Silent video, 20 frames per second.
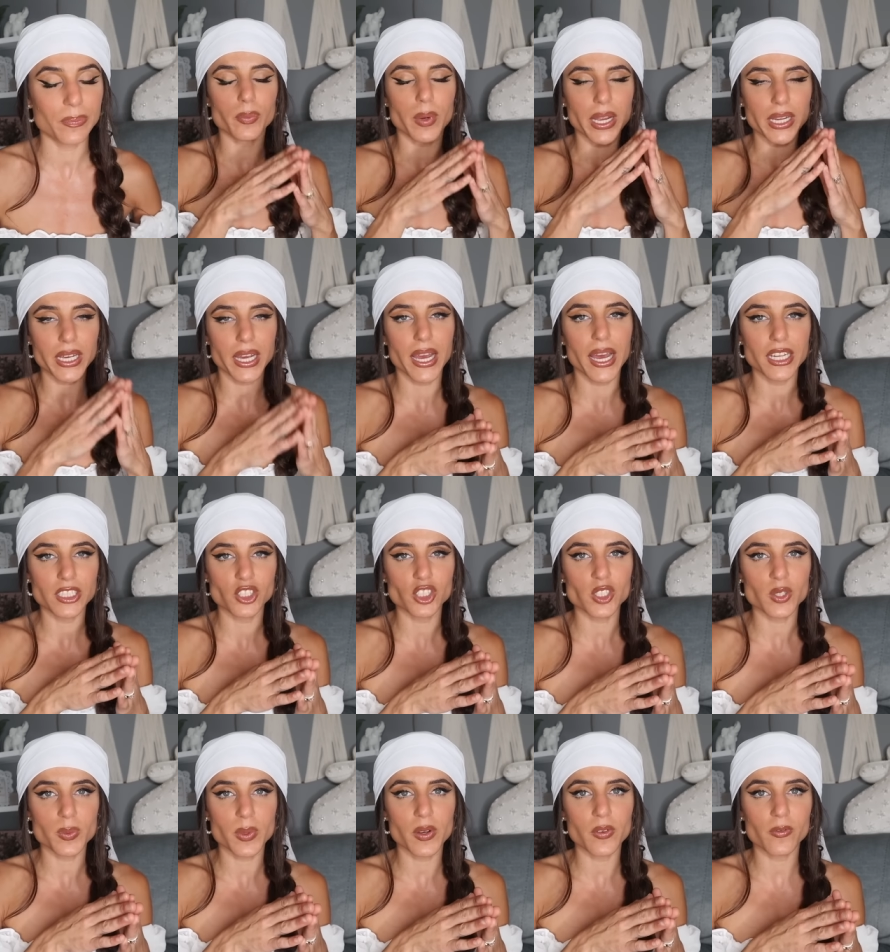Mica had
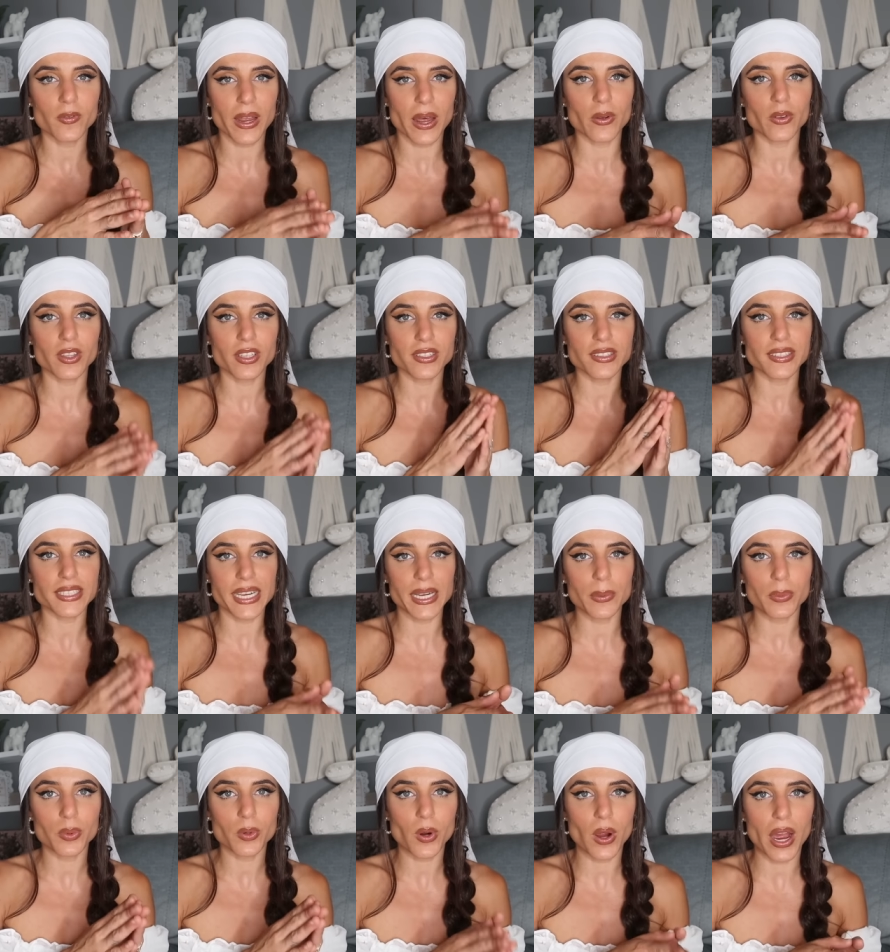just been found the day
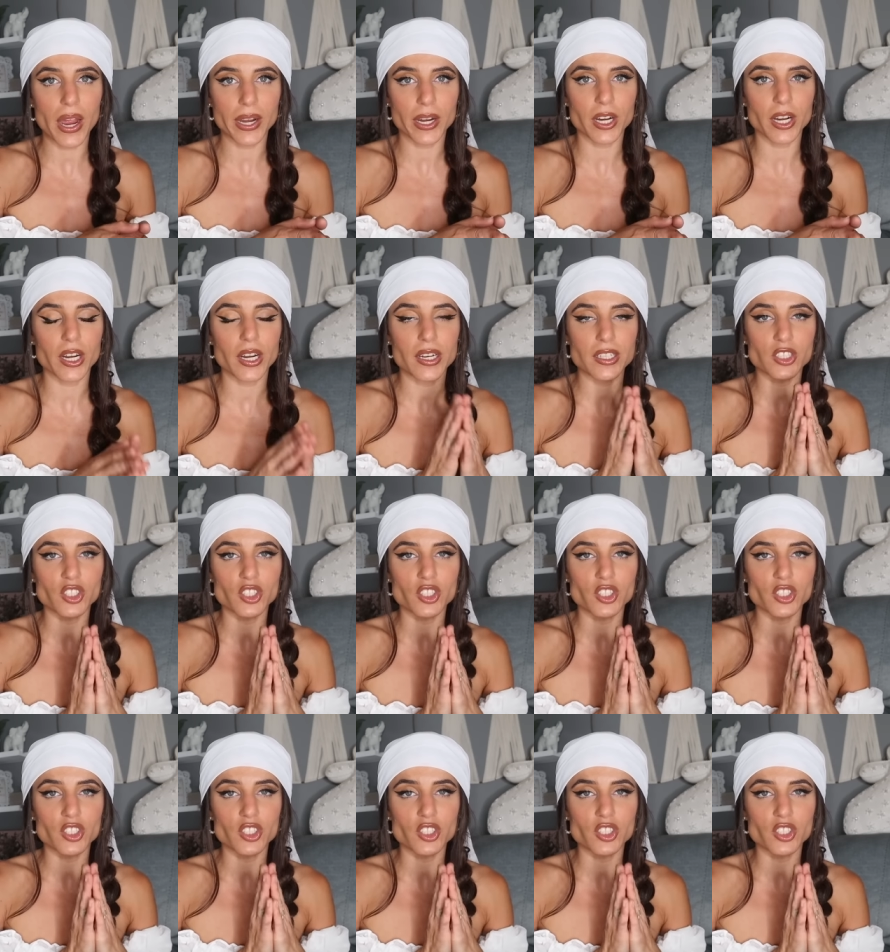prior.